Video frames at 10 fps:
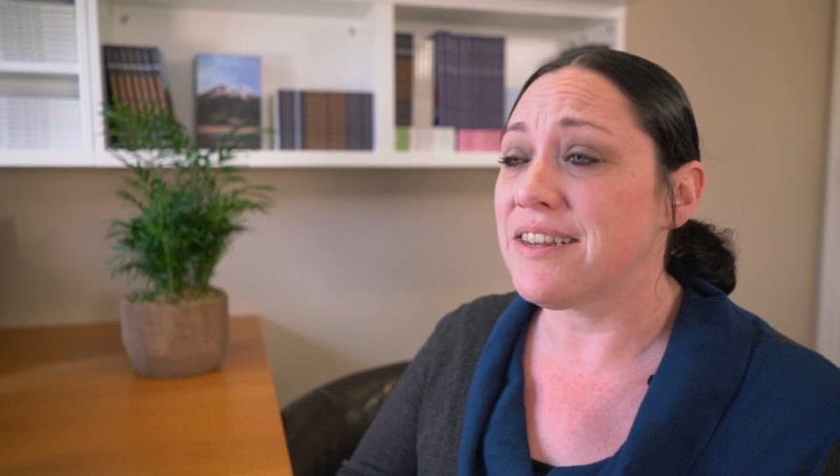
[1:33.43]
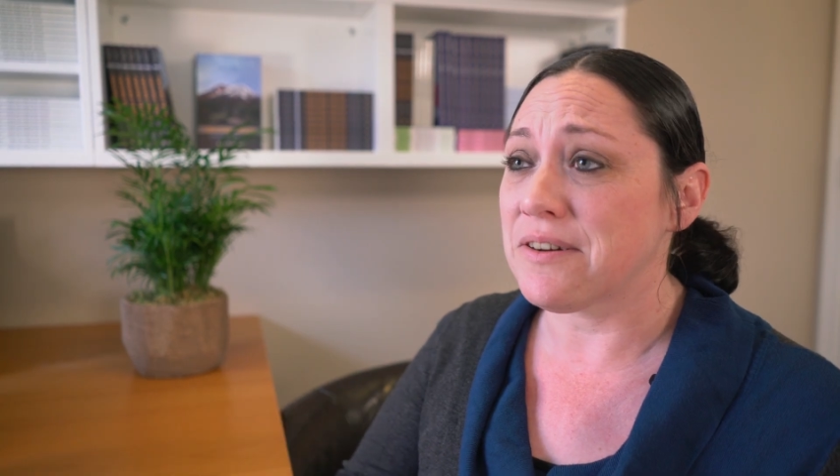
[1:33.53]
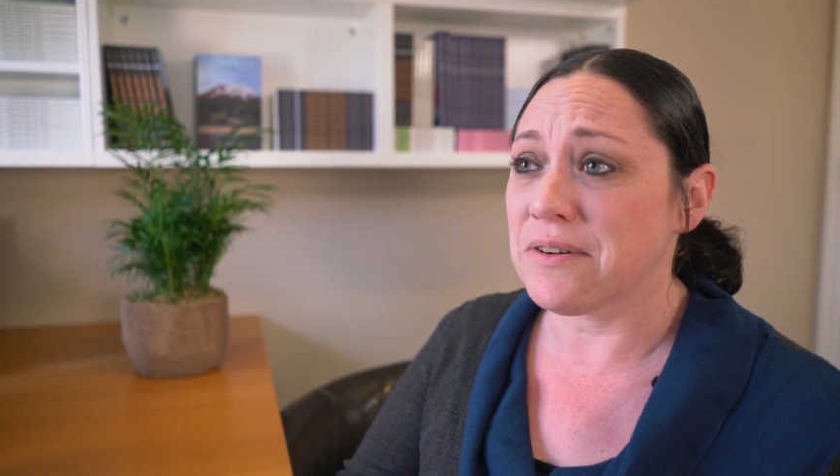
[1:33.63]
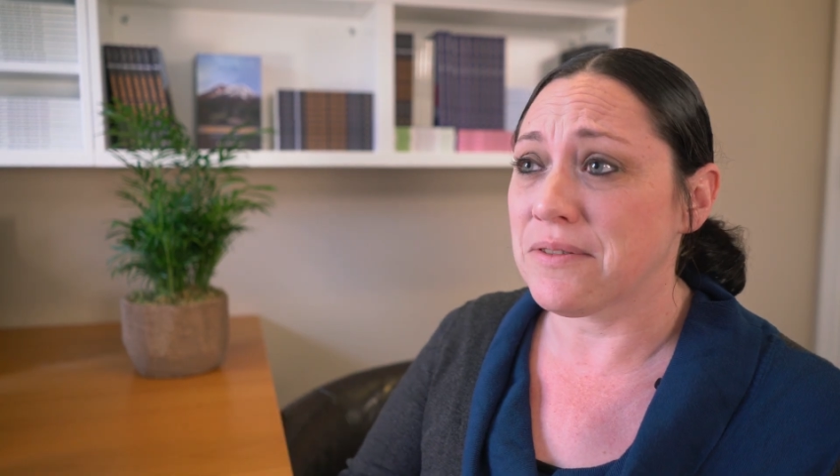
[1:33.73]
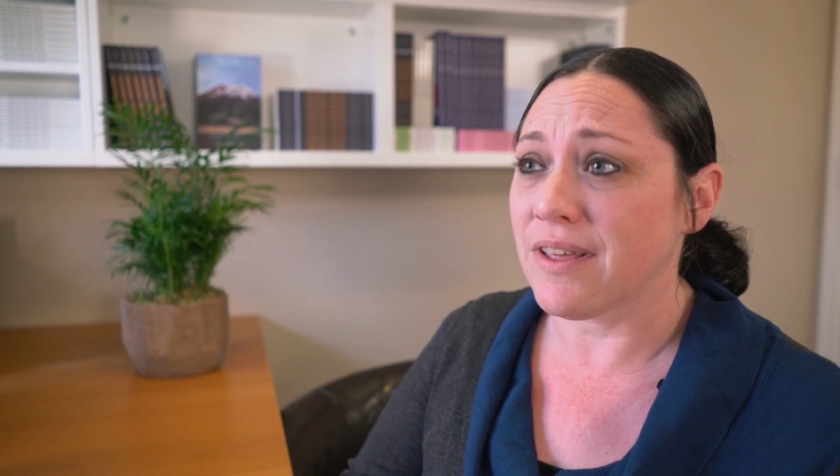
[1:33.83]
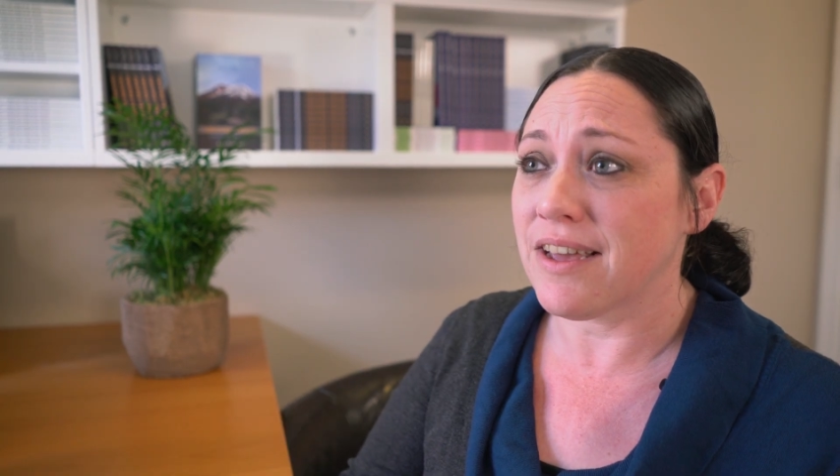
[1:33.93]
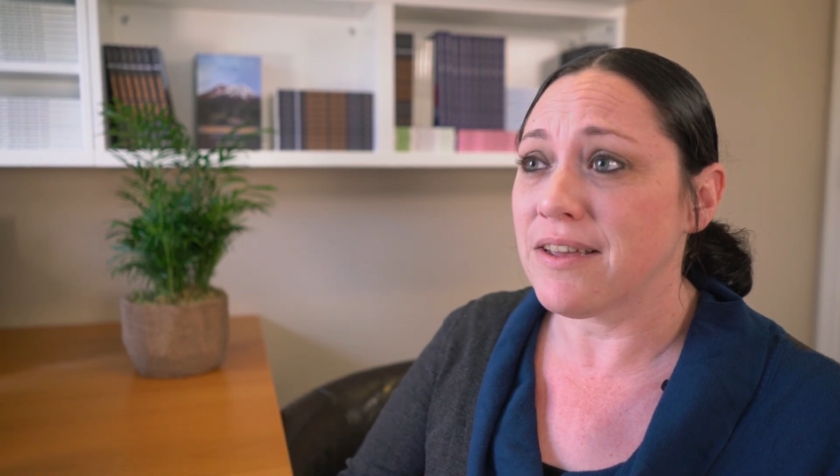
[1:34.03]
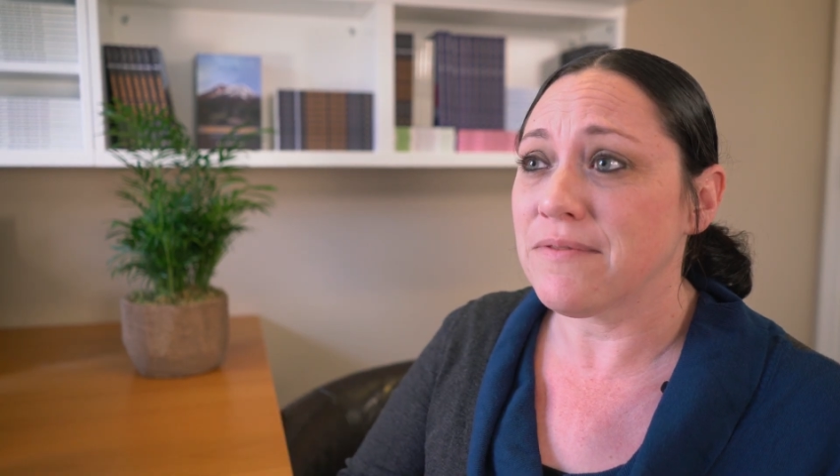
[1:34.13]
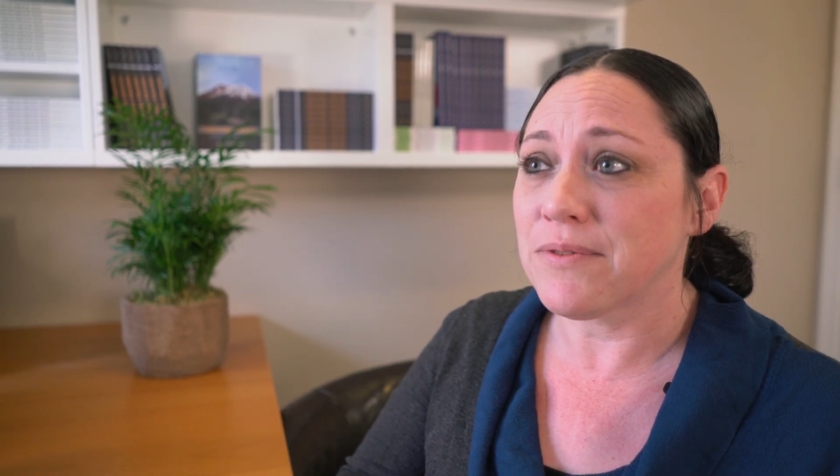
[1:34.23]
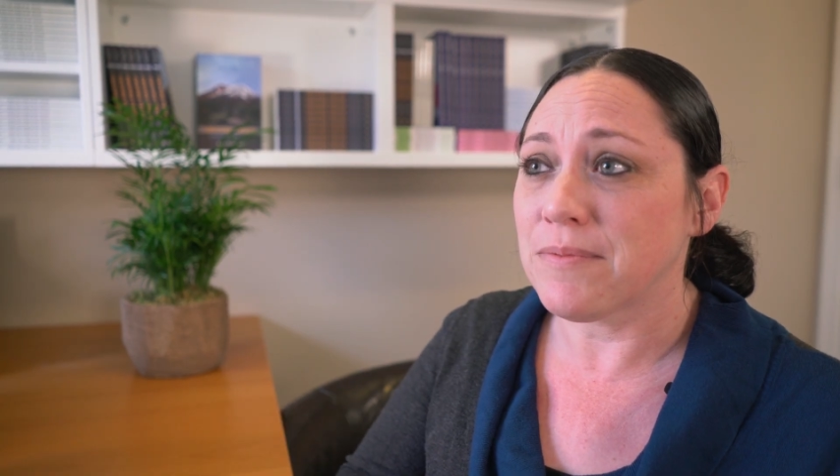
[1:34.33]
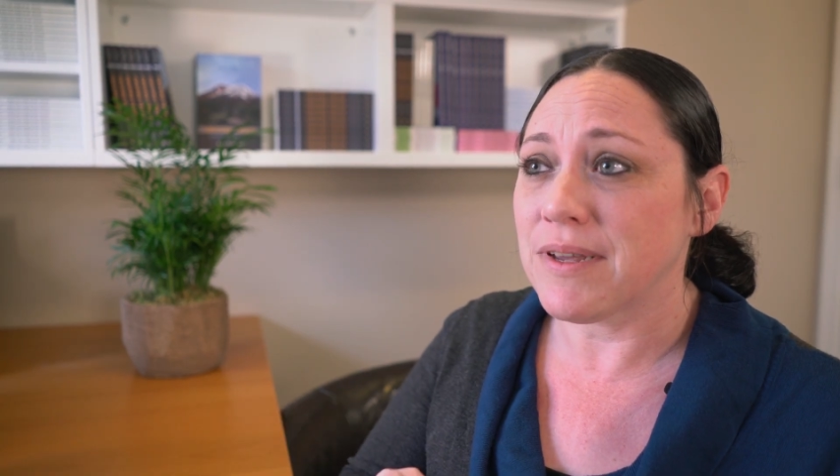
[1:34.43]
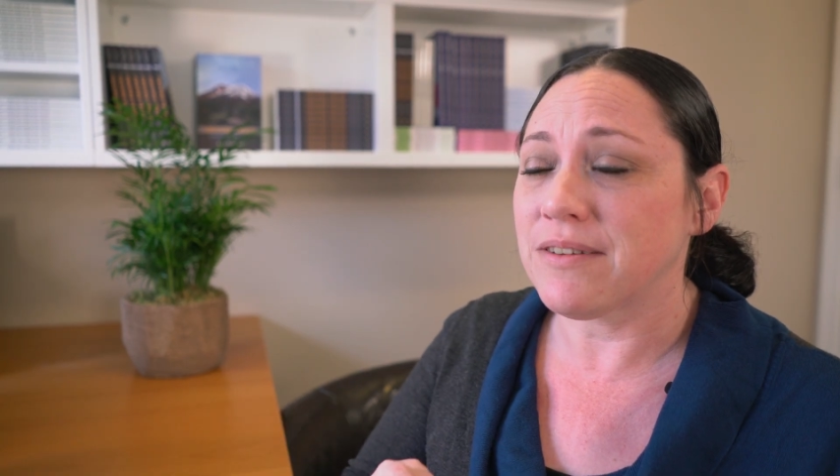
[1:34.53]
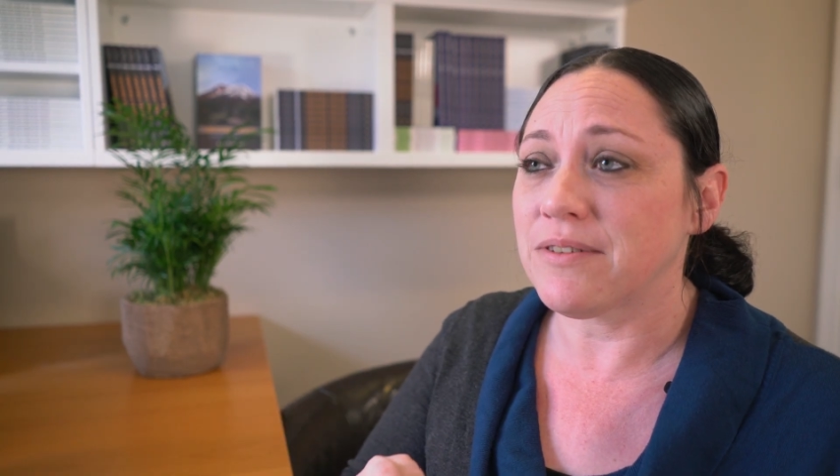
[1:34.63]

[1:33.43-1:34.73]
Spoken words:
and in our own lives, we make